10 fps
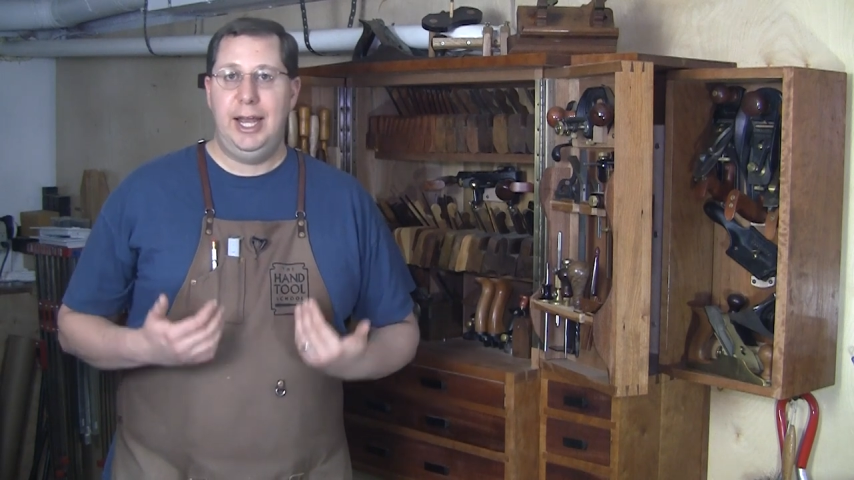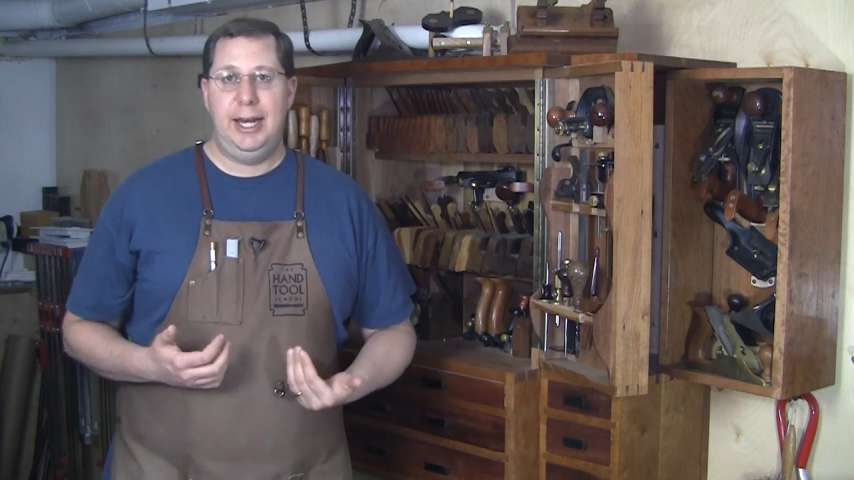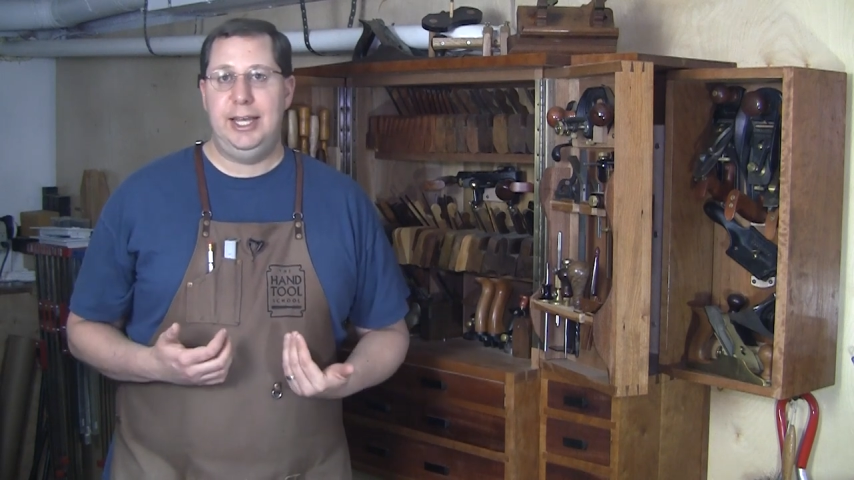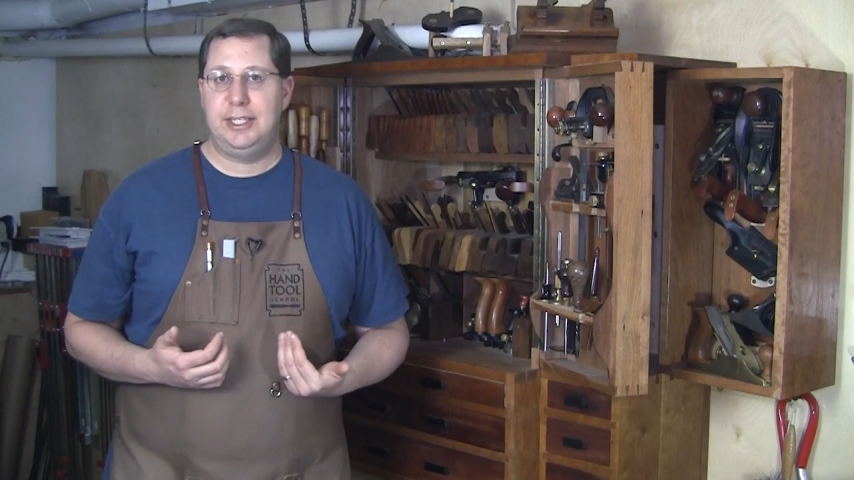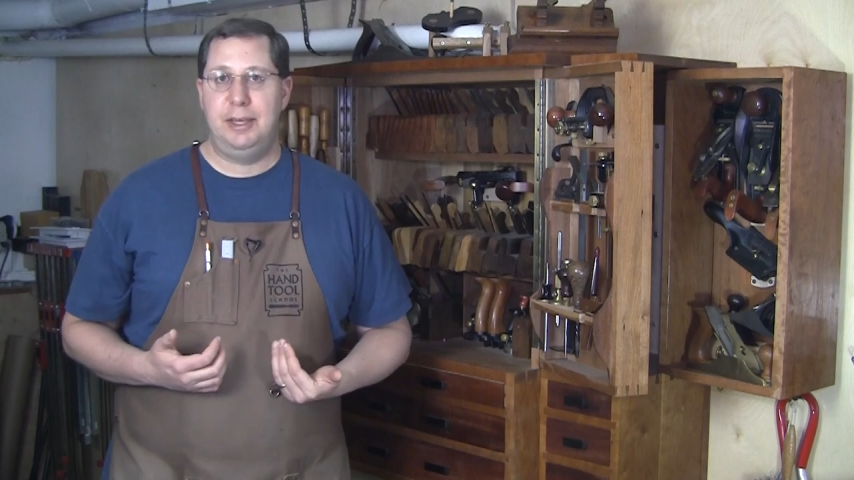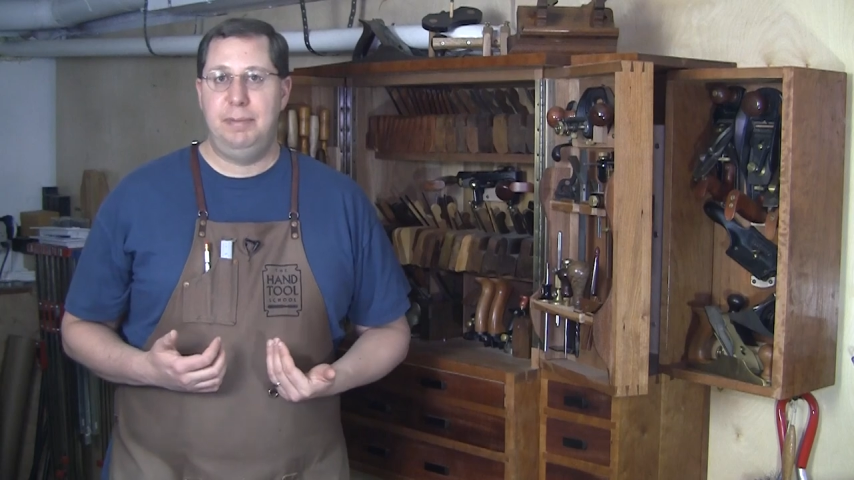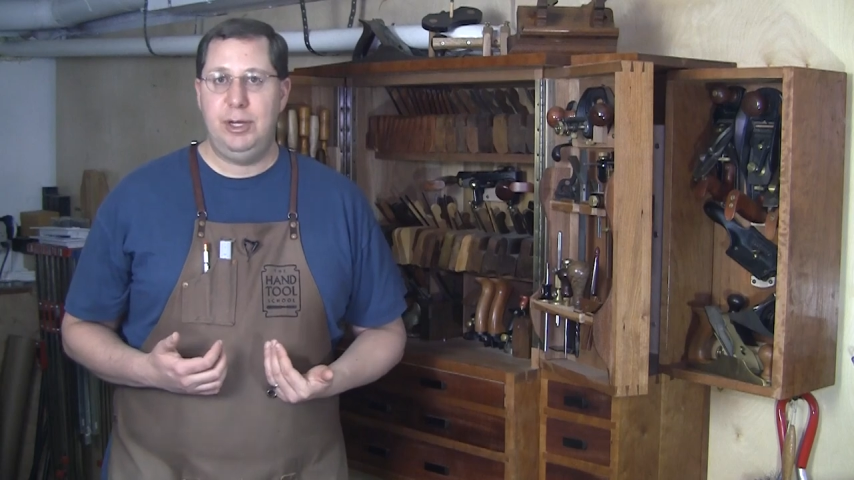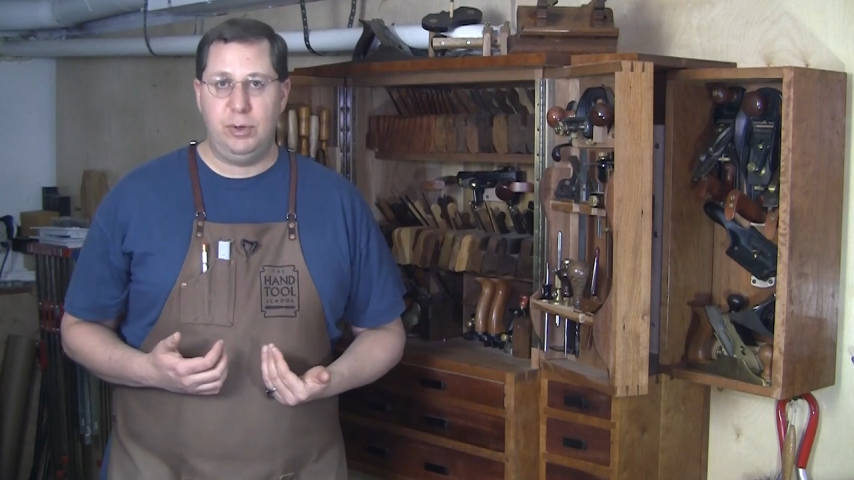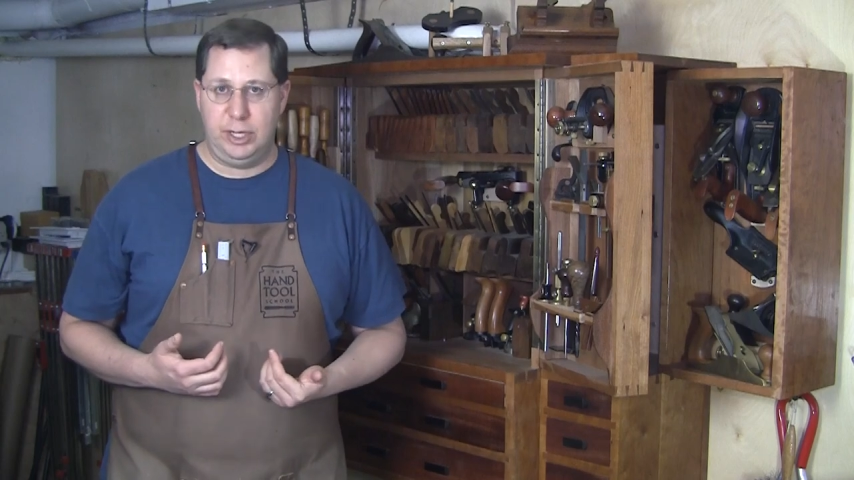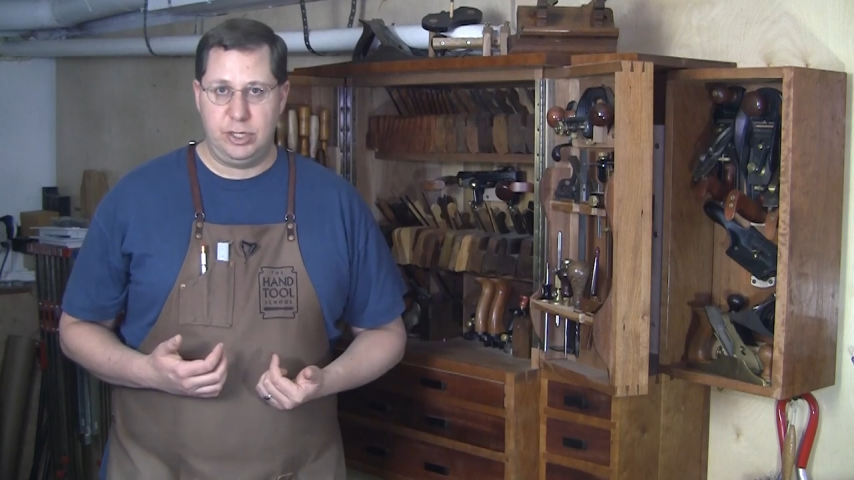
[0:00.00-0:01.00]
and asking me
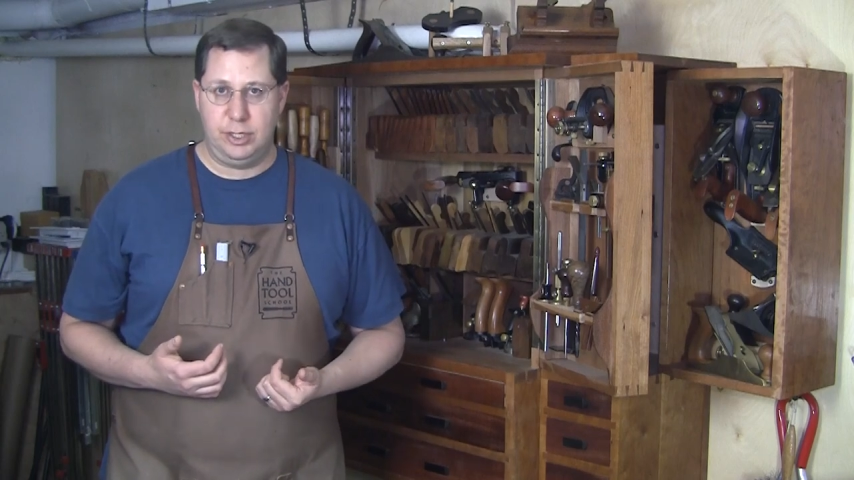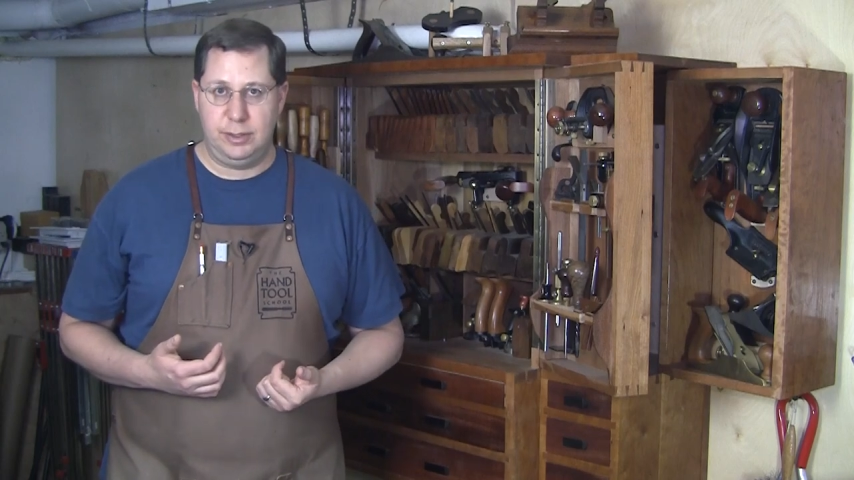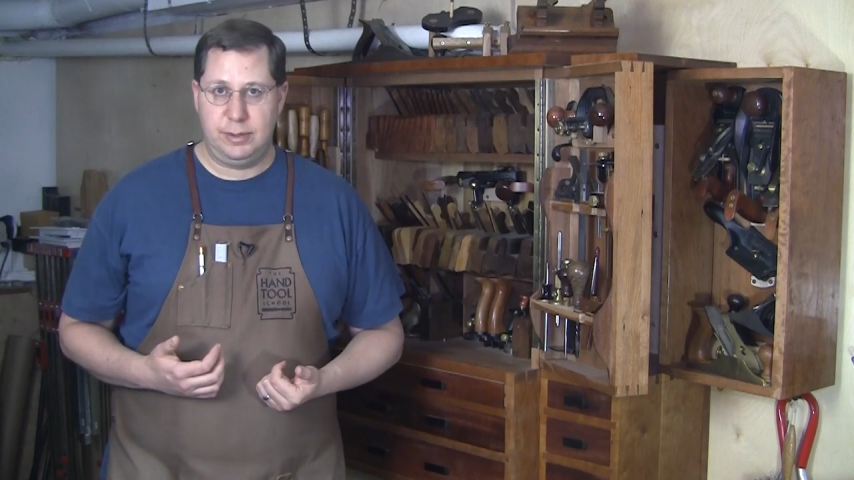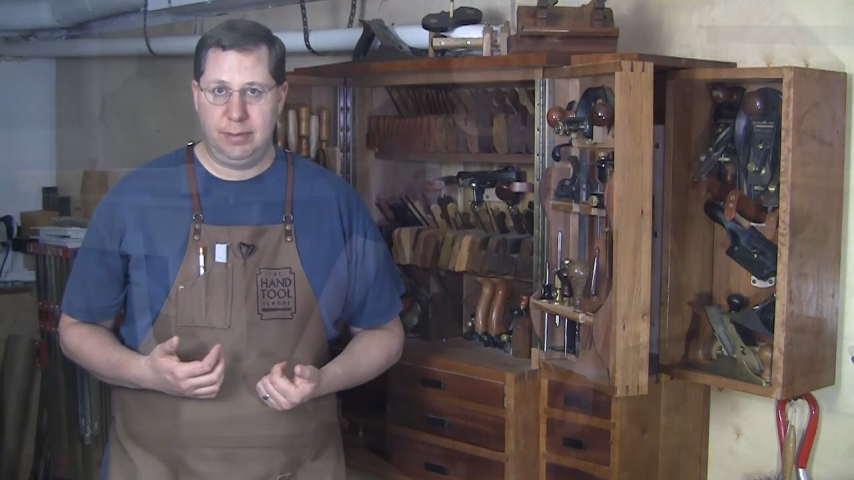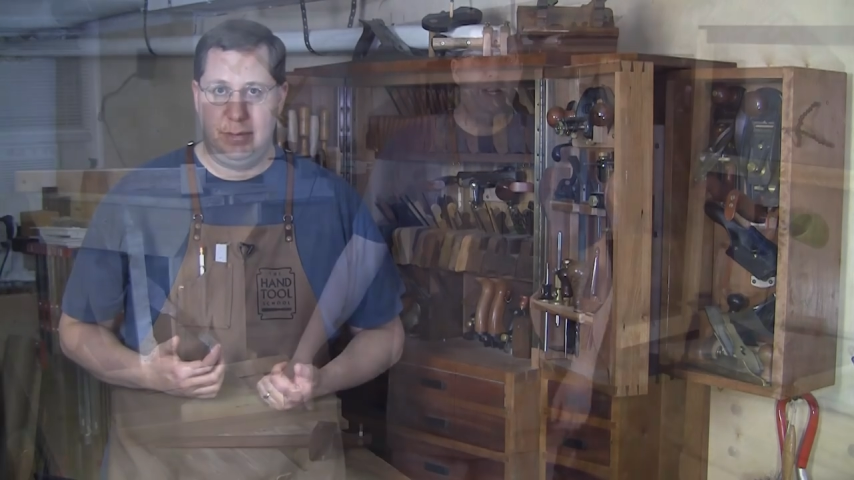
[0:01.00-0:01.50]
questions.